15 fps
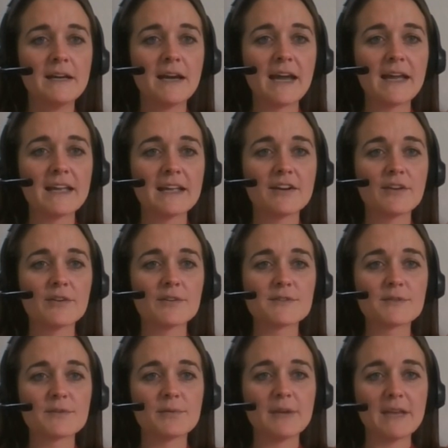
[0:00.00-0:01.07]
I can
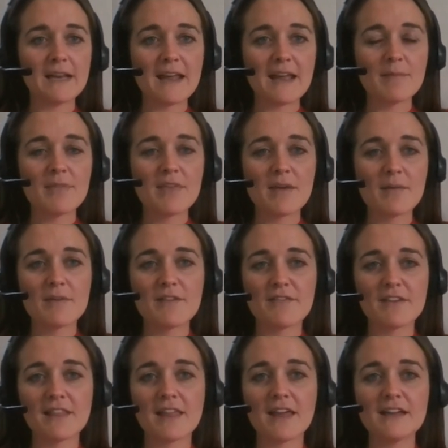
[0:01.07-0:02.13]
also rename them if
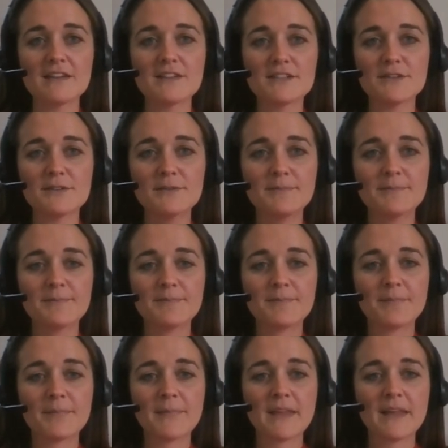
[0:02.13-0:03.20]
I'd like to.
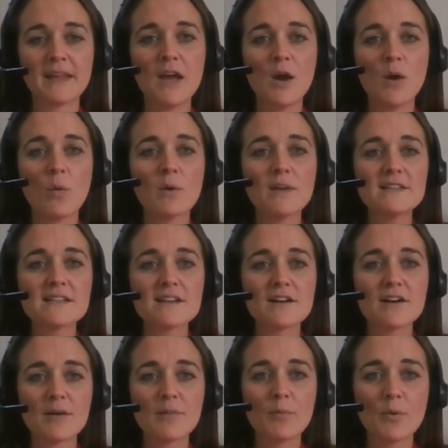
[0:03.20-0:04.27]
Once
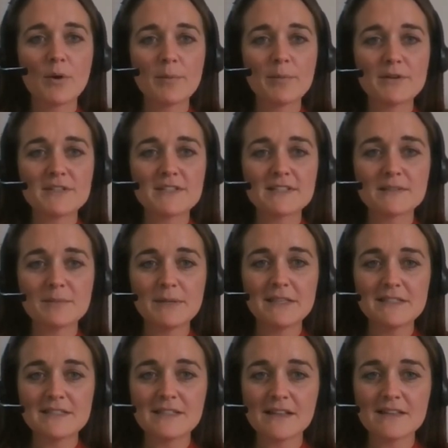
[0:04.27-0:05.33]
there are more
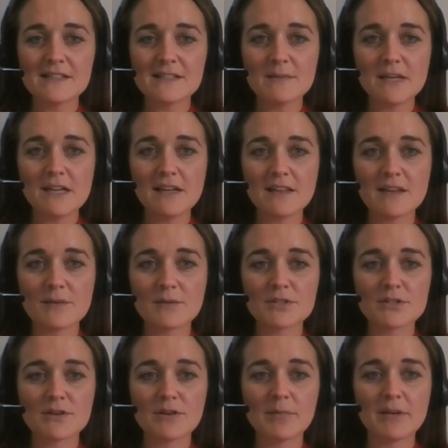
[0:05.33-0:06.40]
participants in this meeting, they will
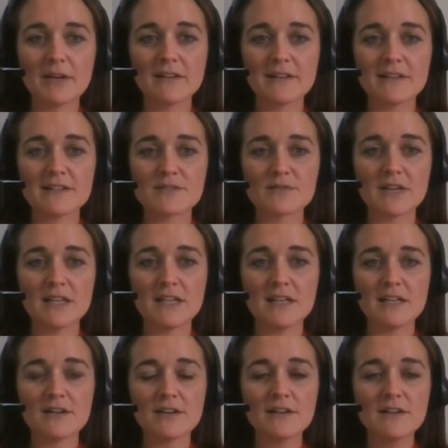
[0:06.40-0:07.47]
show up in a list right
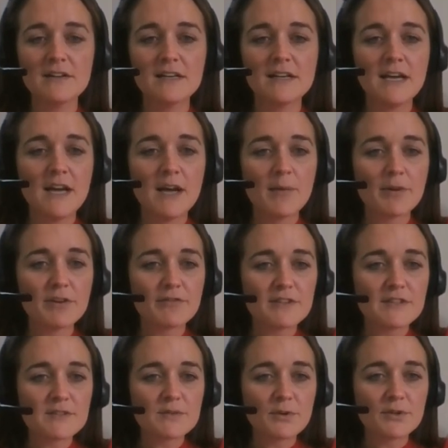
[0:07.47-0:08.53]
here. But if
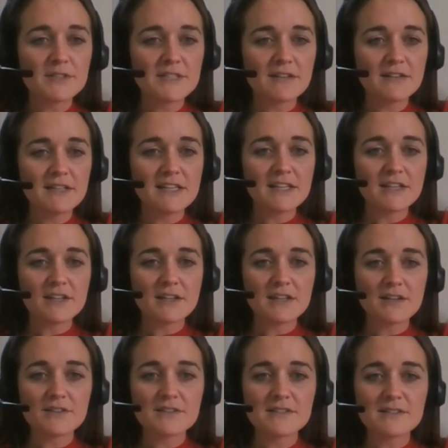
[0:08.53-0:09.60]
we scroll down here,
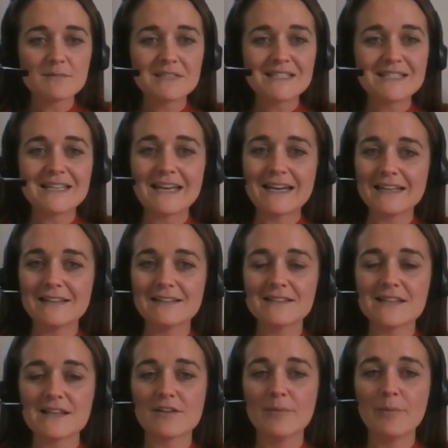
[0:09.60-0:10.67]
here's some
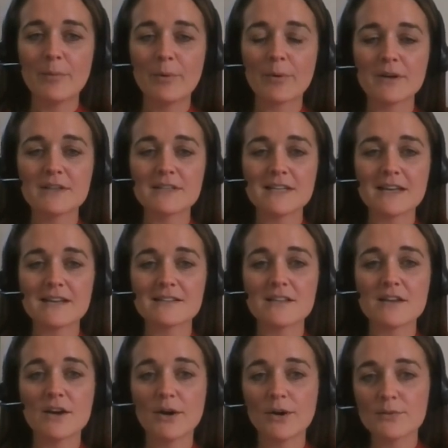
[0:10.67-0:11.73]
settings that are important as
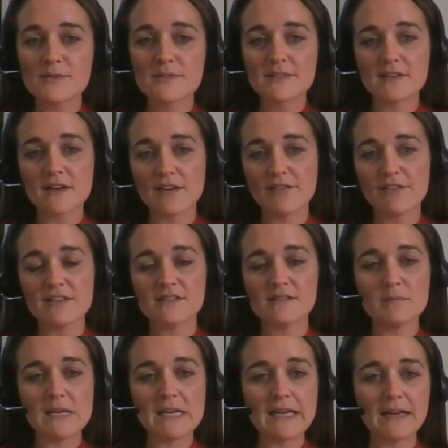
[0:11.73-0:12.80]
the host of this
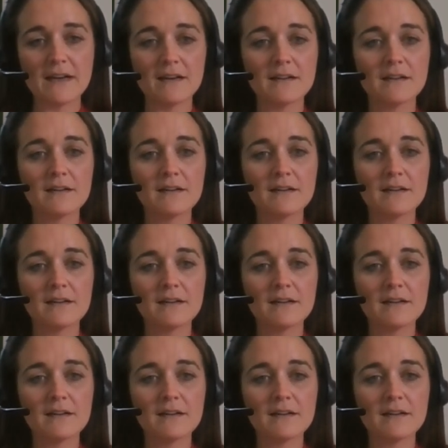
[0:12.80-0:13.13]
meeting.